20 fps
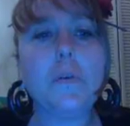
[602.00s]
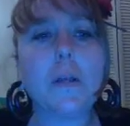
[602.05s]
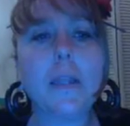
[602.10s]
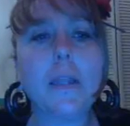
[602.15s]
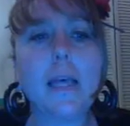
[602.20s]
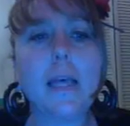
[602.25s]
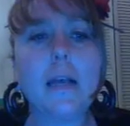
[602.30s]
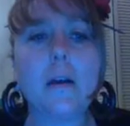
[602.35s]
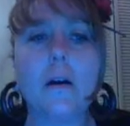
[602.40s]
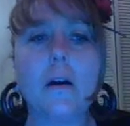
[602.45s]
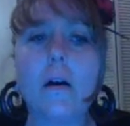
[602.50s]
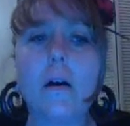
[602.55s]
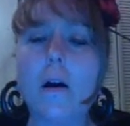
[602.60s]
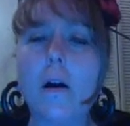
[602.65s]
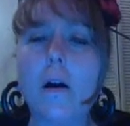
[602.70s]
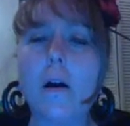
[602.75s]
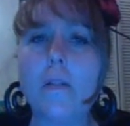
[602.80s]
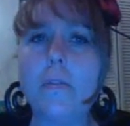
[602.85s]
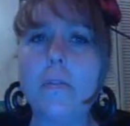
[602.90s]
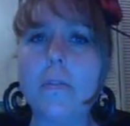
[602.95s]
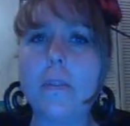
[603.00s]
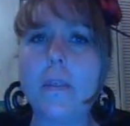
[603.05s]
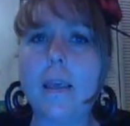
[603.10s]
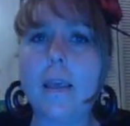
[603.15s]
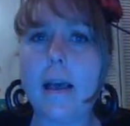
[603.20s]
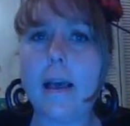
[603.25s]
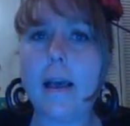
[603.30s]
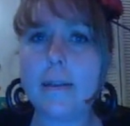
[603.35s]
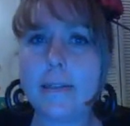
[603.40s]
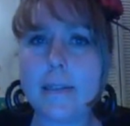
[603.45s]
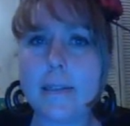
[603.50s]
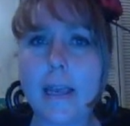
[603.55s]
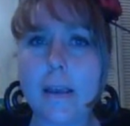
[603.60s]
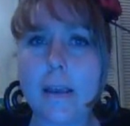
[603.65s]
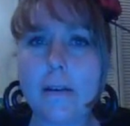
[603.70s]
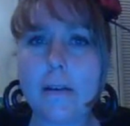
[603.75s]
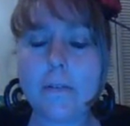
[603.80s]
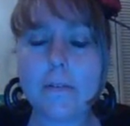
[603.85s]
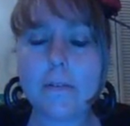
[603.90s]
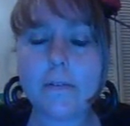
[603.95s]
you click on the
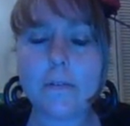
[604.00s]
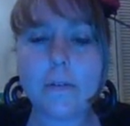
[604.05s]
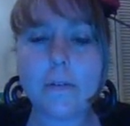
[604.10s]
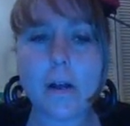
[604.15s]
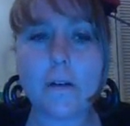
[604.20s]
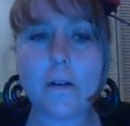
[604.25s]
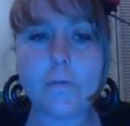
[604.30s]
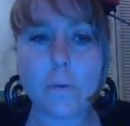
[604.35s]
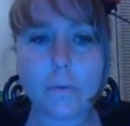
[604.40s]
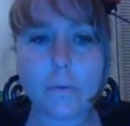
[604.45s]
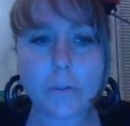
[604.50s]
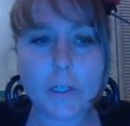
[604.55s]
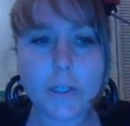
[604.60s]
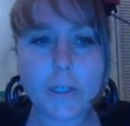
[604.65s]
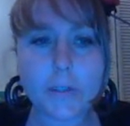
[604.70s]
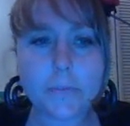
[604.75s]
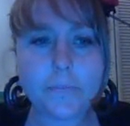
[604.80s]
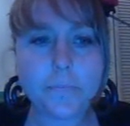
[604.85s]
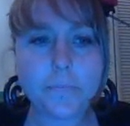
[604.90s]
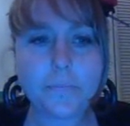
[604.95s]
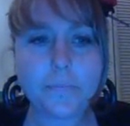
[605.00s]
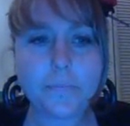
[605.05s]
essay folder